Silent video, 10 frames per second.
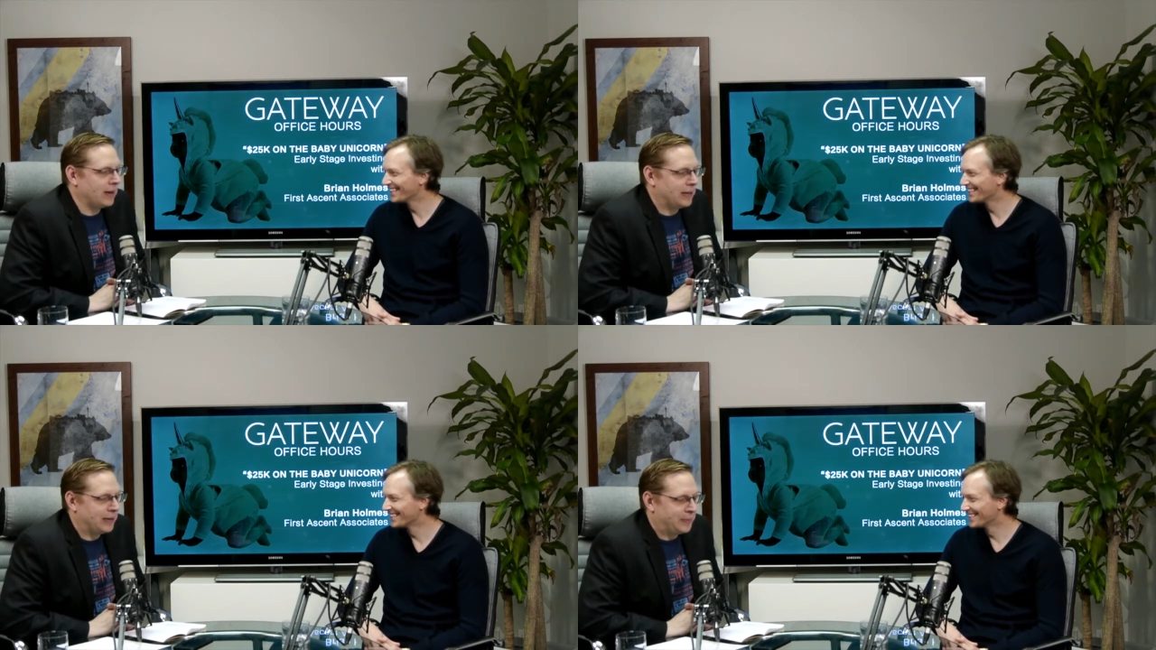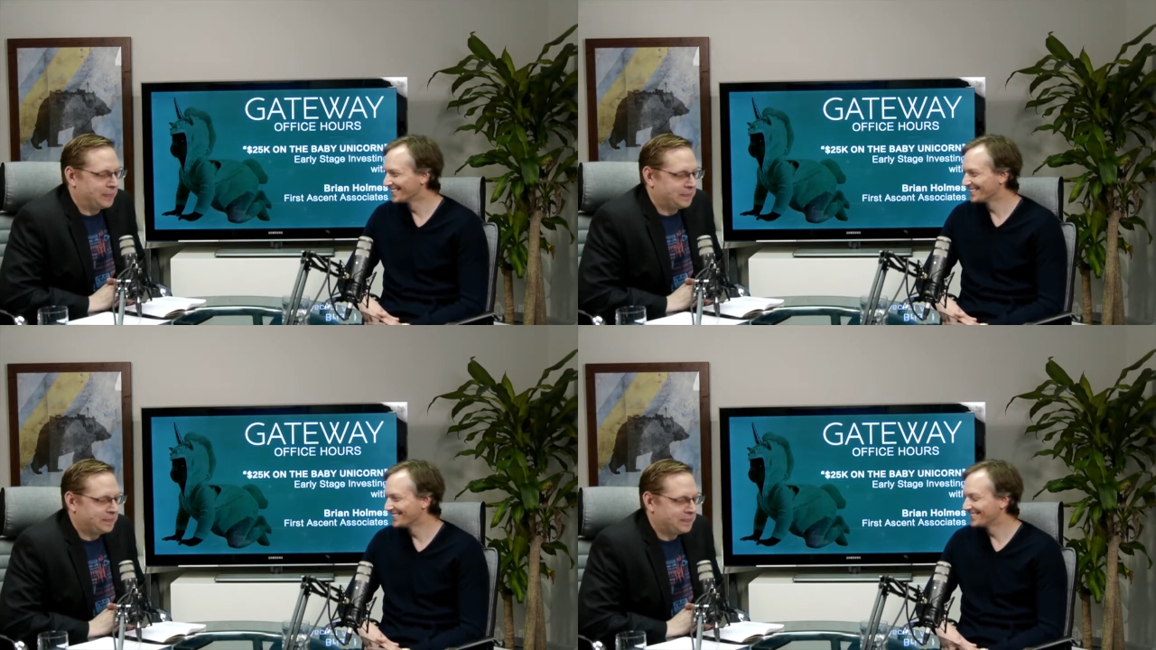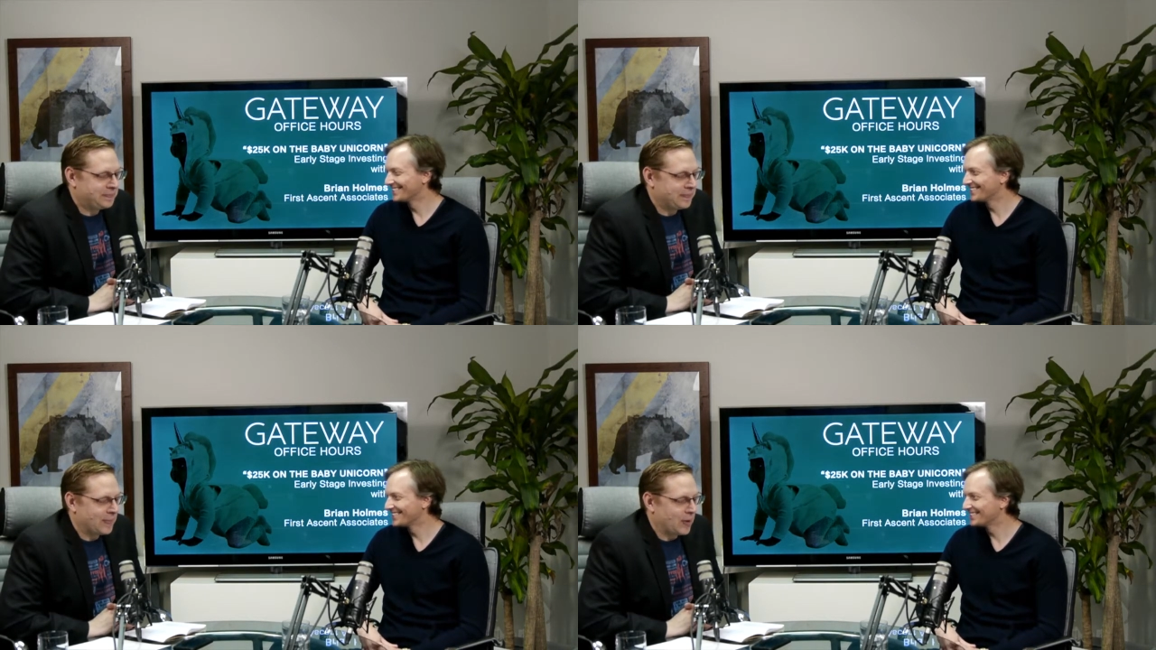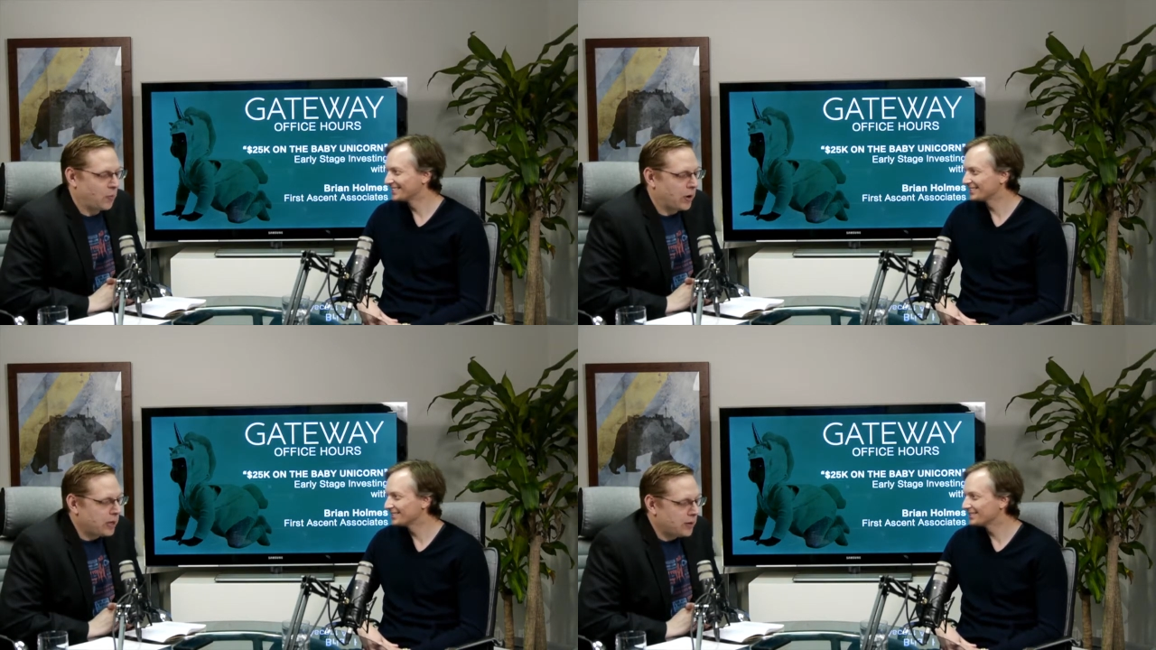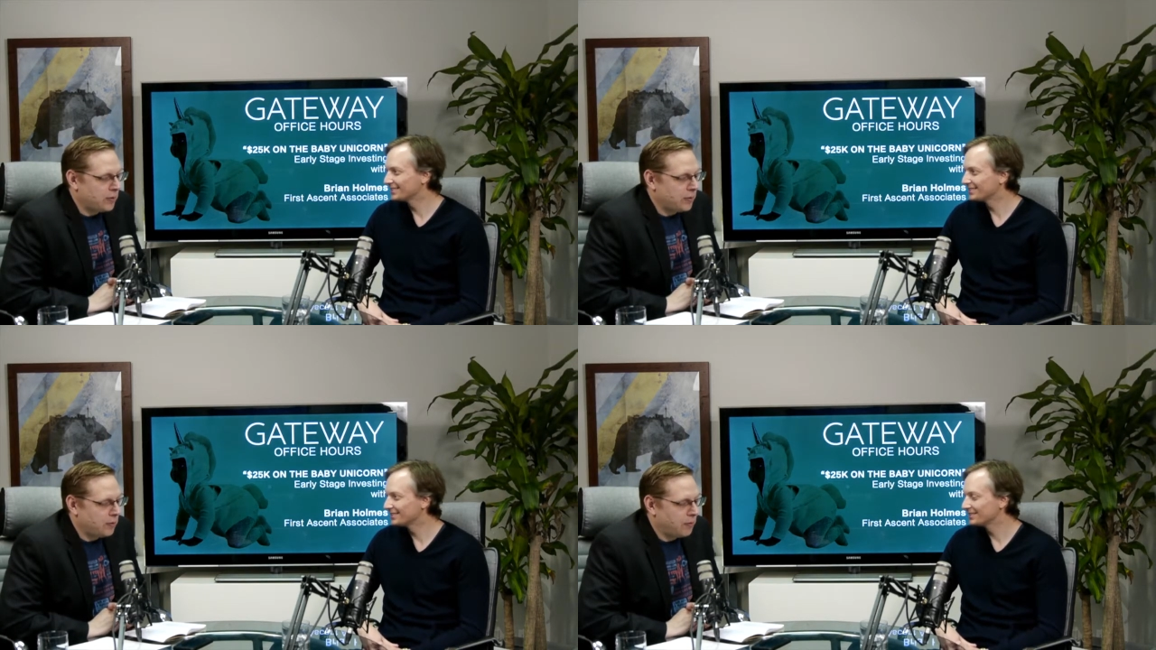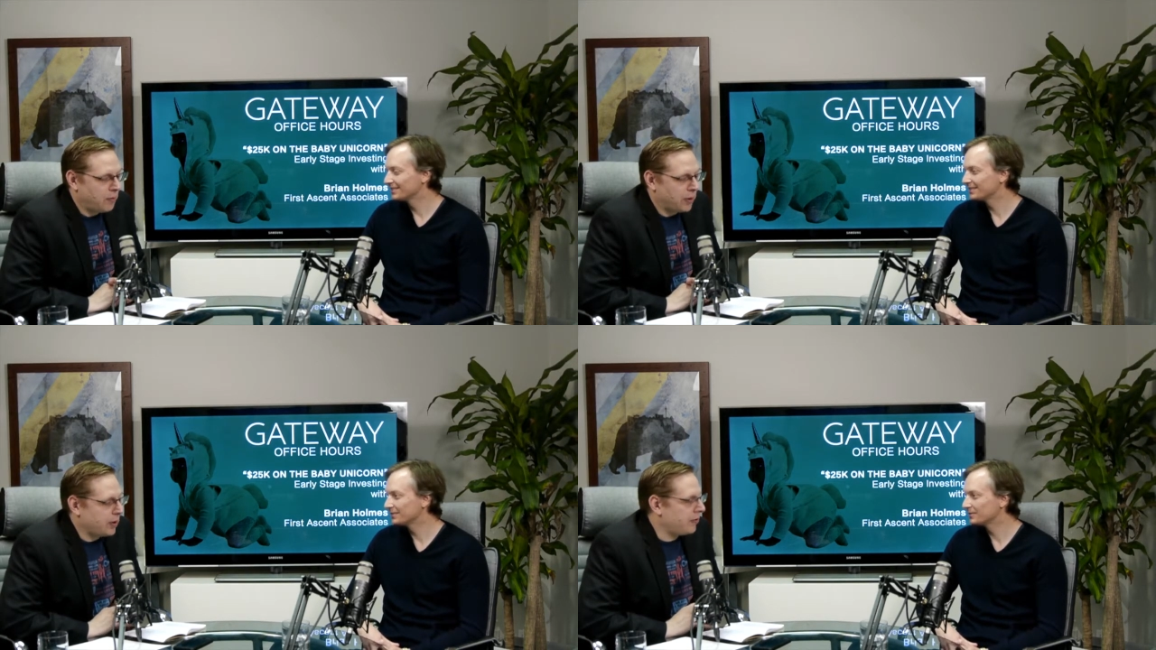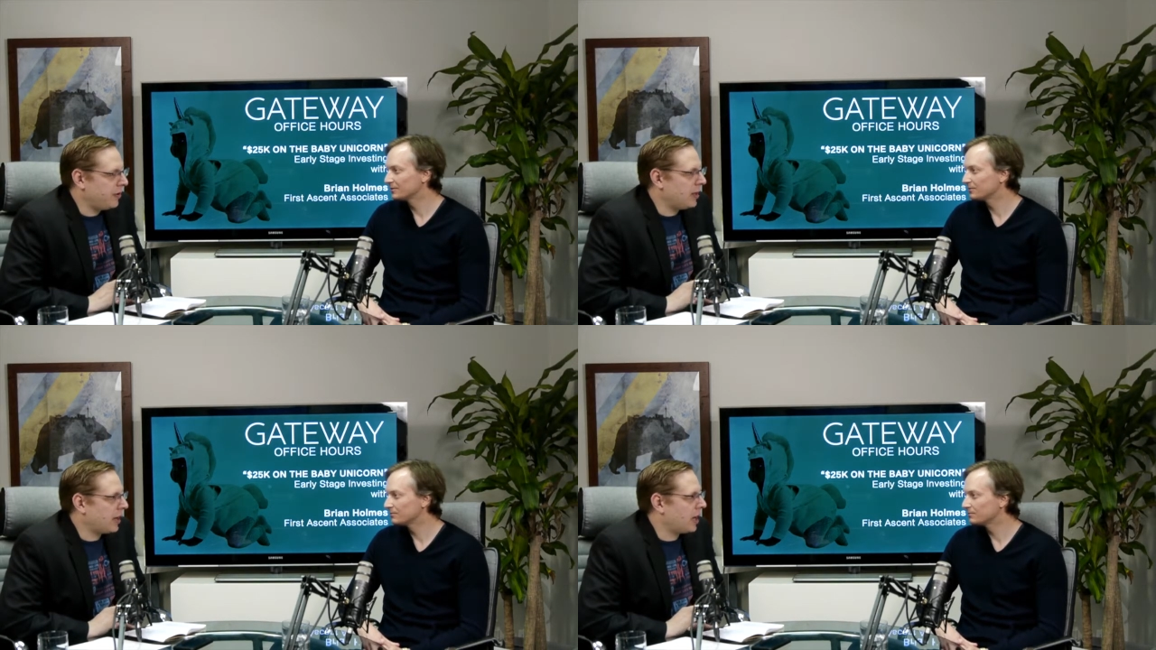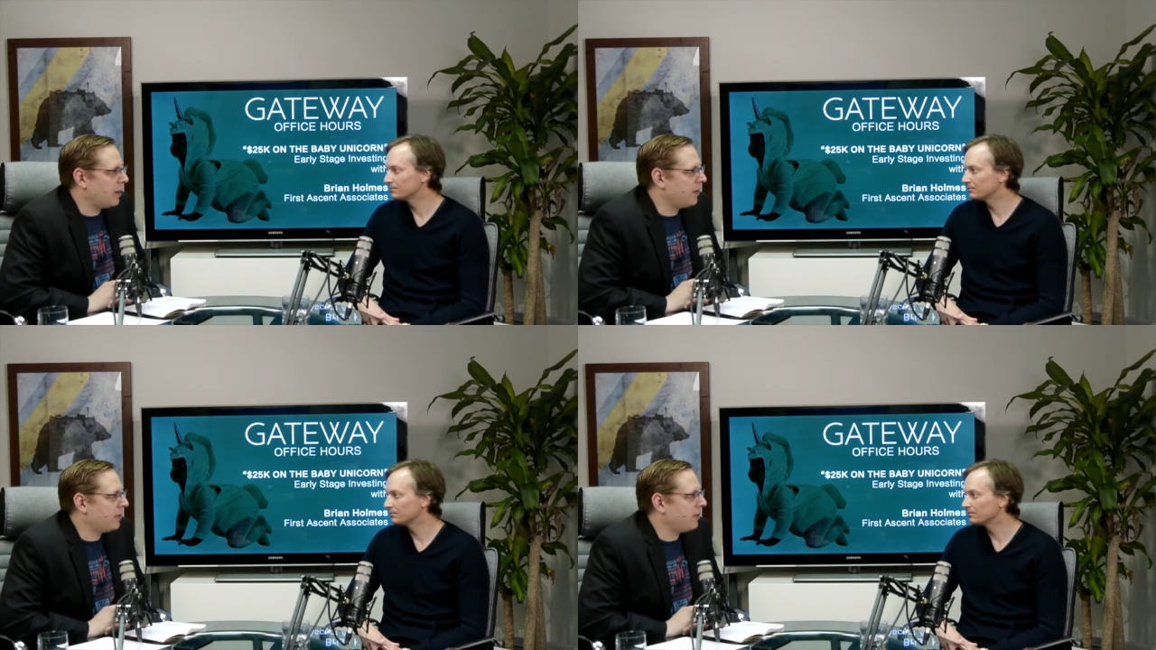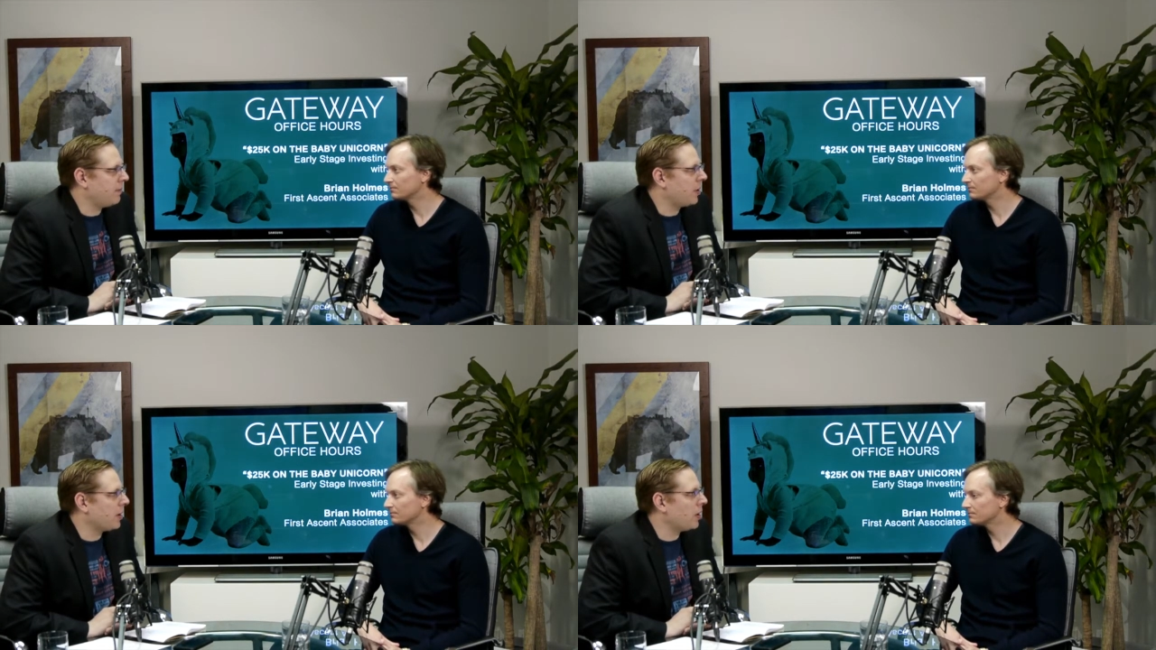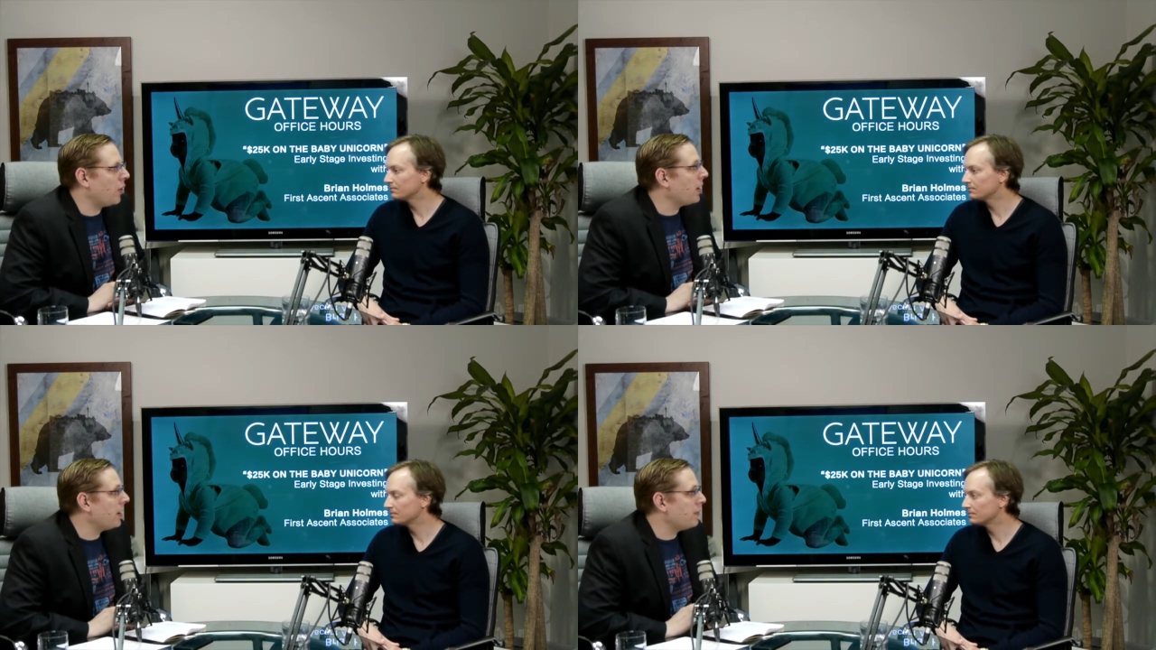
Speaker 1: um, what do you where do you see the cannabis market going?